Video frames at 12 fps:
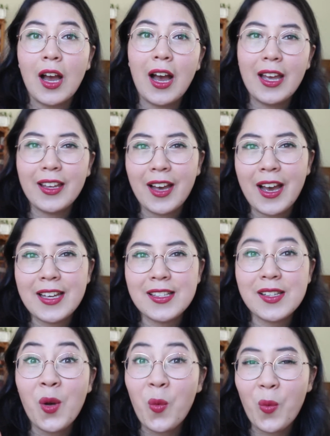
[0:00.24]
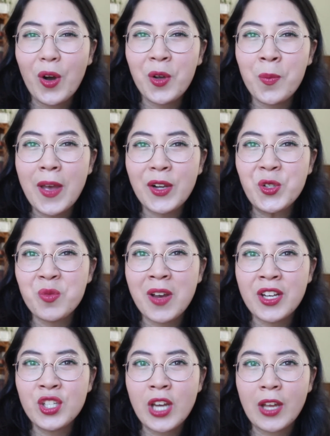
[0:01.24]
Hi guys, welcome back to
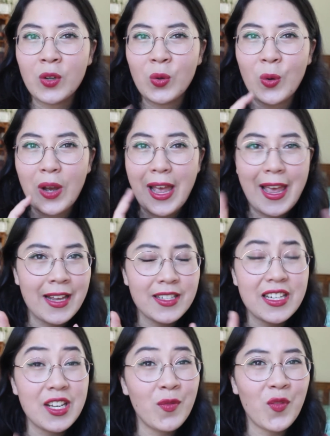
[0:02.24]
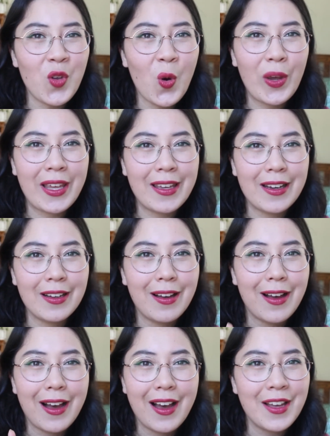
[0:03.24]
my channel, and if you're
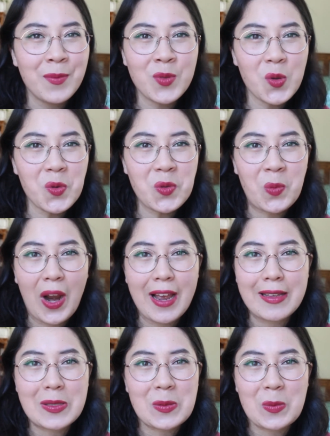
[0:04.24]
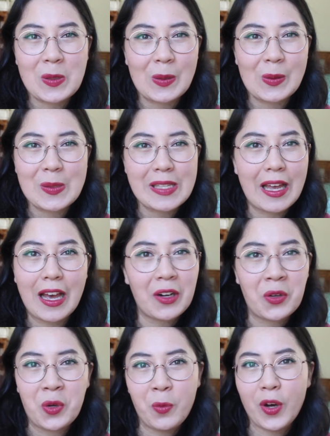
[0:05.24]
here, I'm so surprised because I
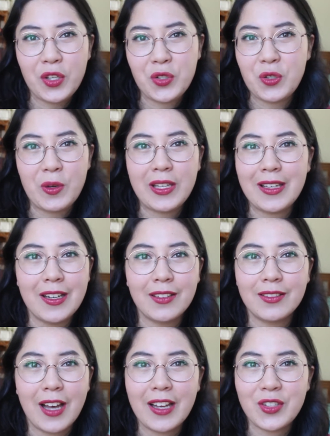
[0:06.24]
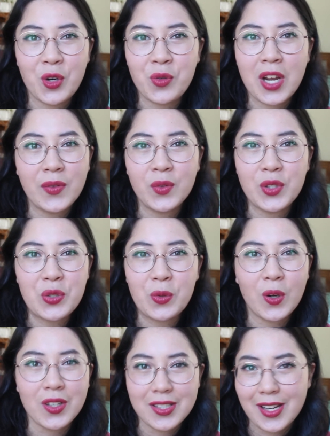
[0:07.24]
don't know what you're doing here. I don't have original
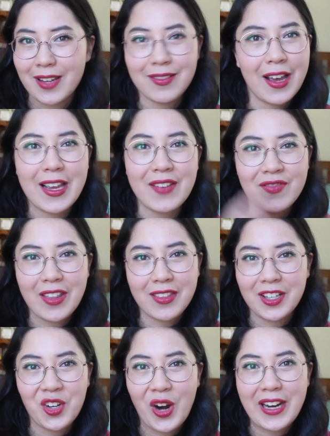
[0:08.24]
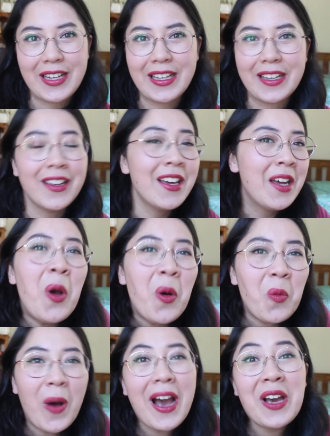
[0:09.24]
content. I have nothing great here.
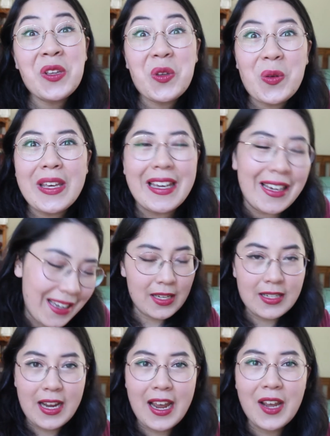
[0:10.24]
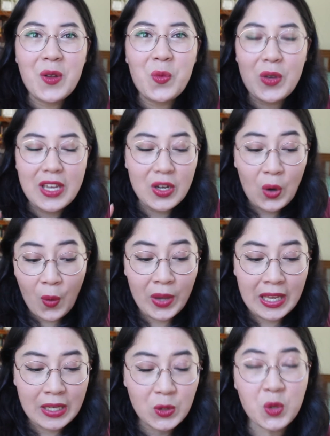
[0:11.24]
Why are you here? Today we are
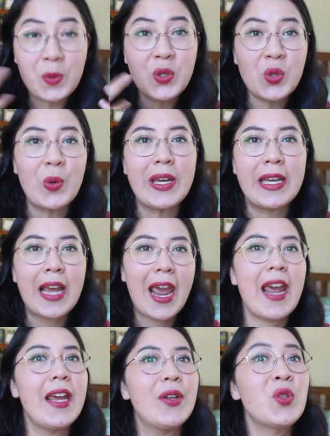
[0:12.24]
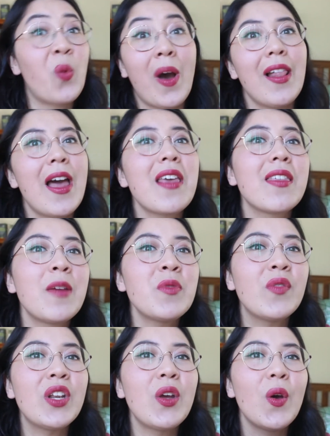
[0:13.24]
going to be doing a Twilight
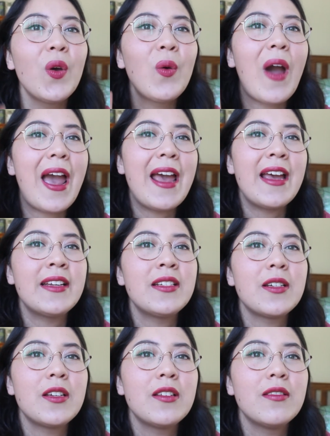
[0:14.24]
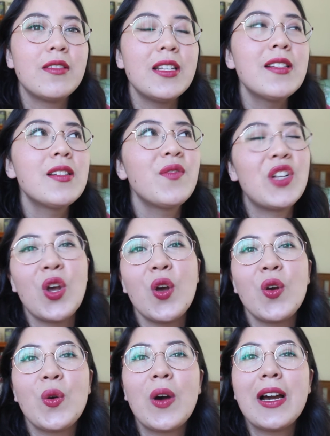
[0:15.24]
themed video, and this
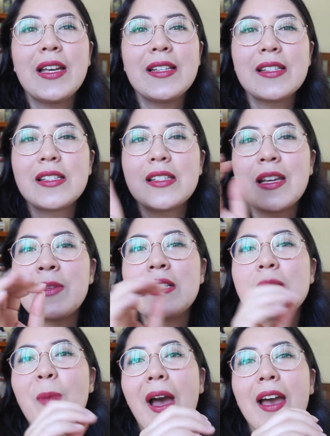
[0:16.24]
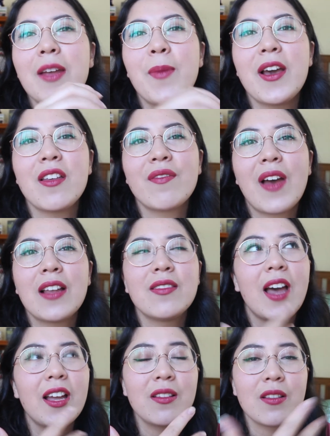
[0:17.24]
video is semi-inspired by the
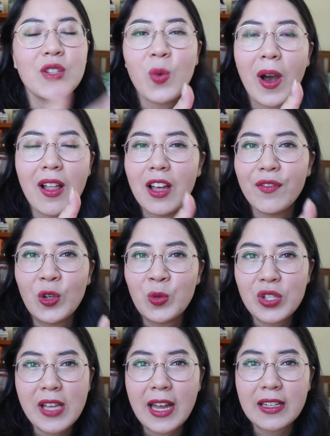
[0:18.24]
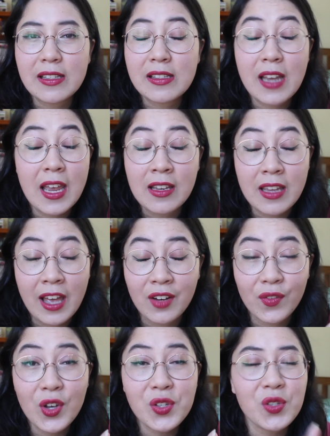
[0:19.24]
fact that the Twilight film just had its 10-year
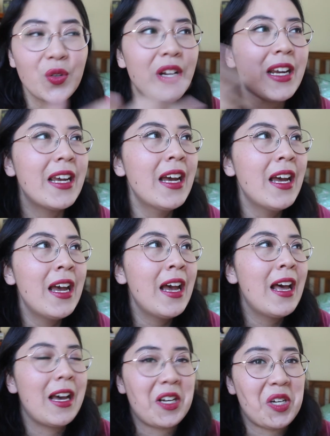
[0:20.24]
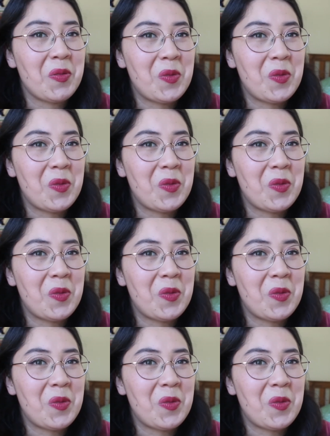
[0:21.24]
anniversary. Like